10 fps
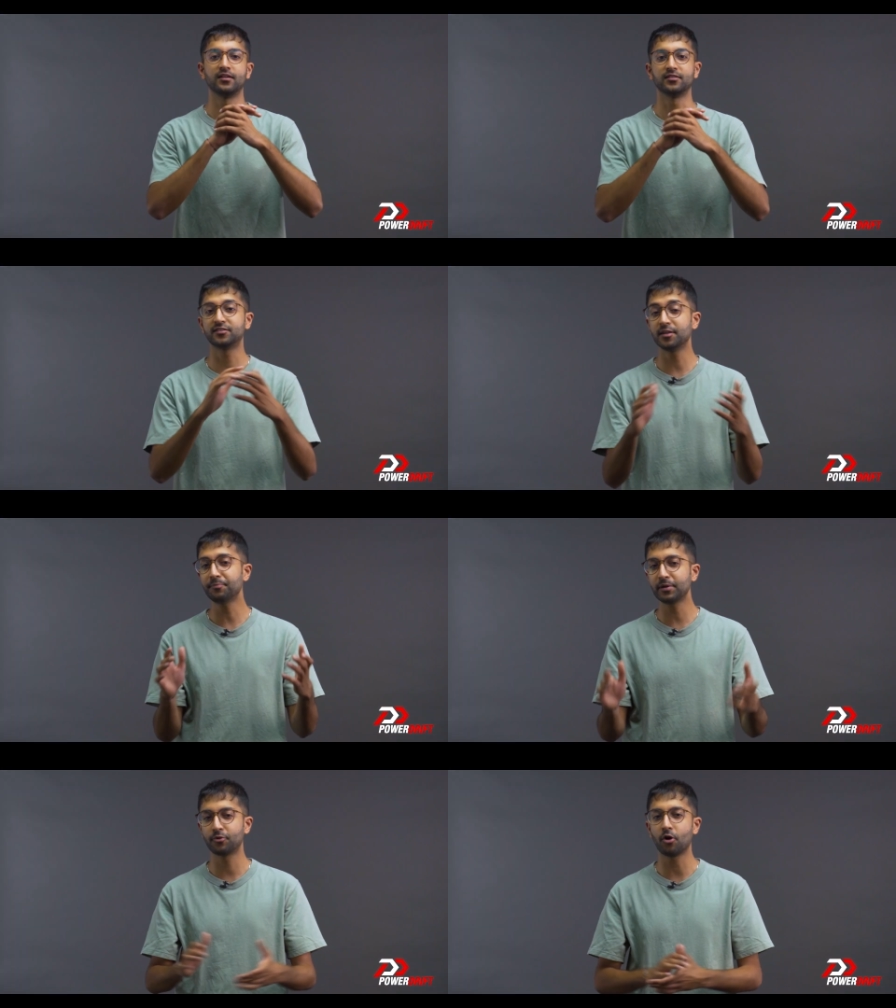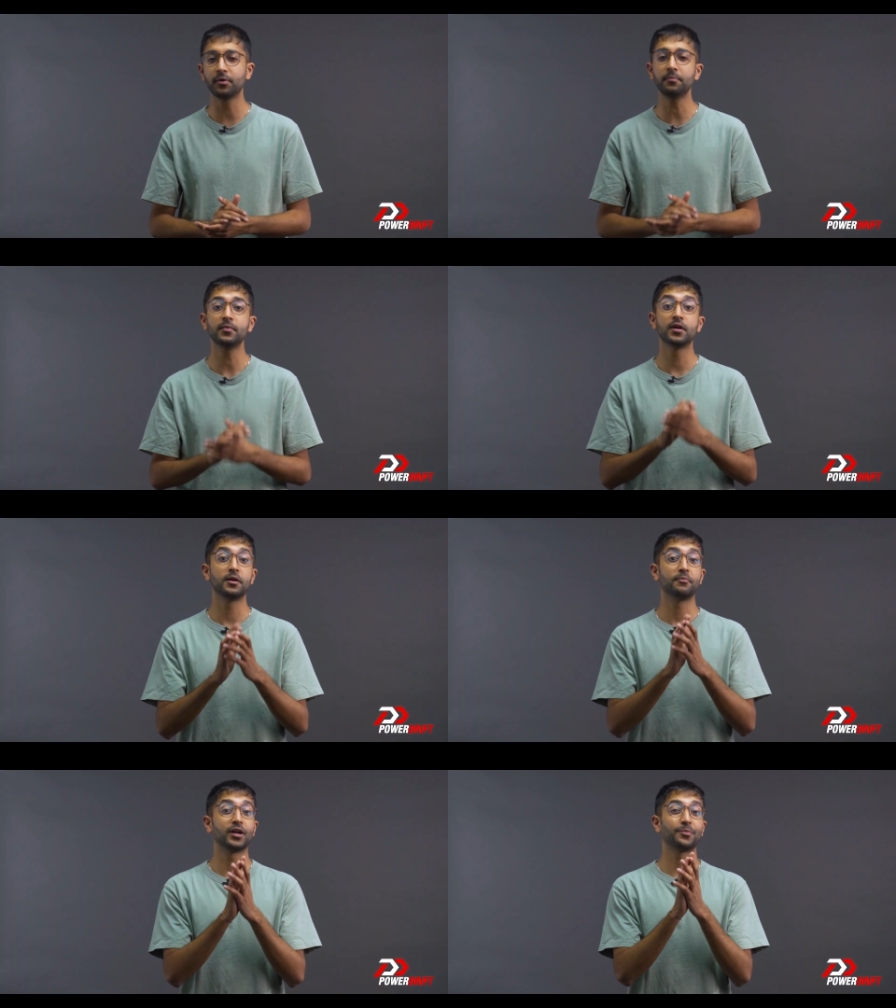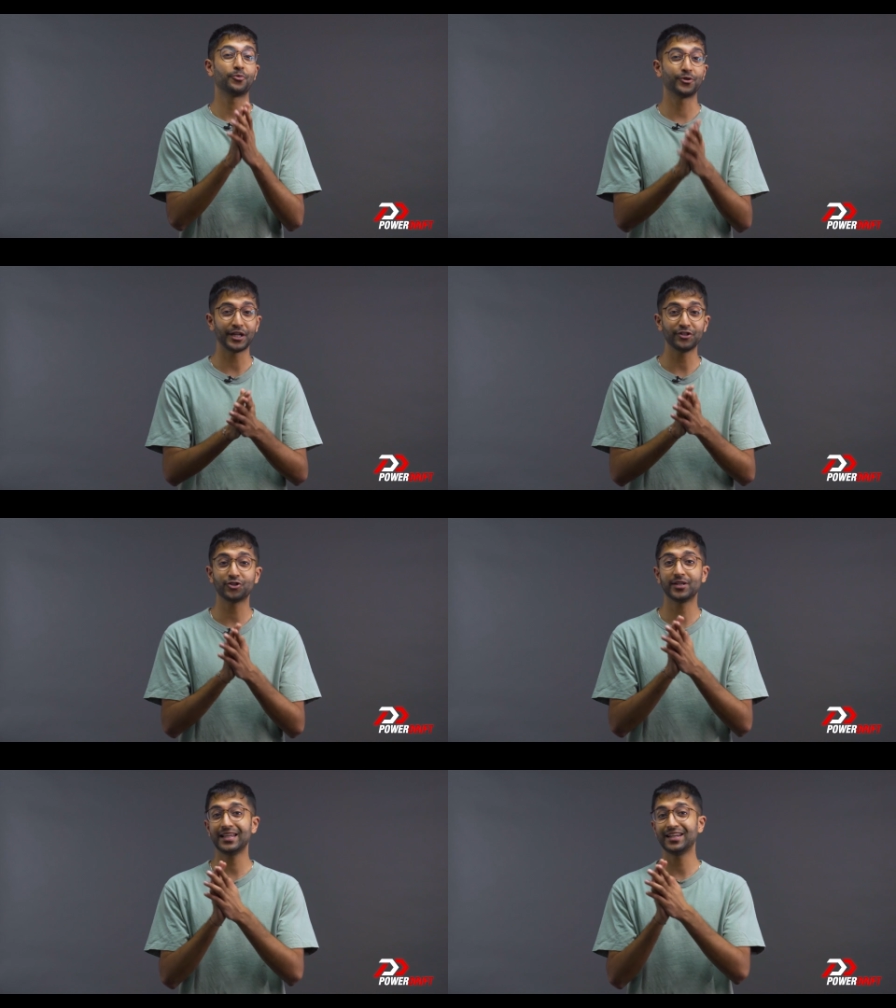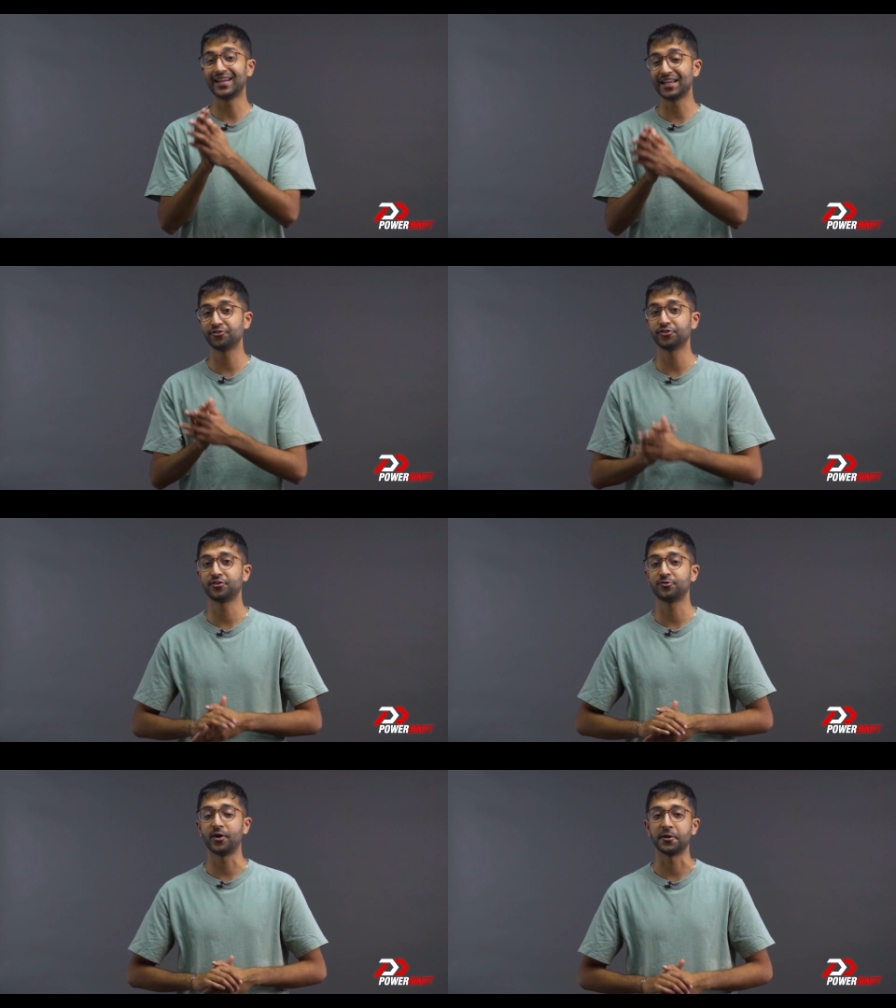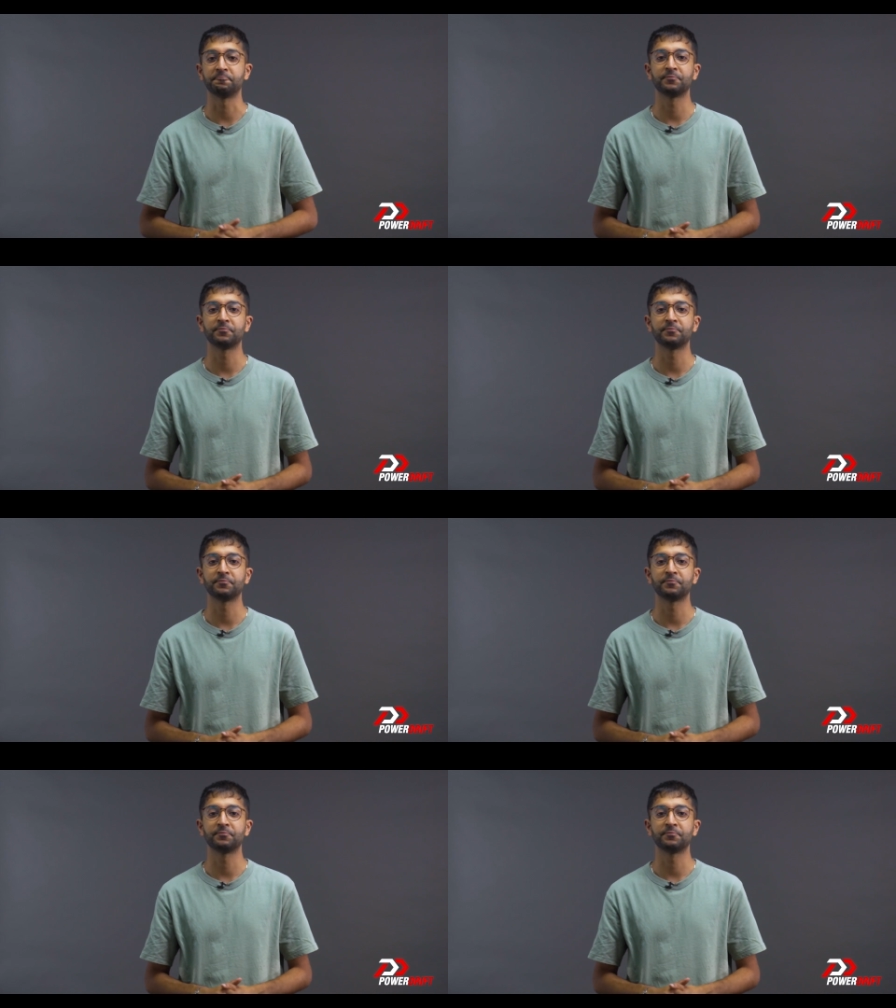A simple problem, but a potentially dangerous one.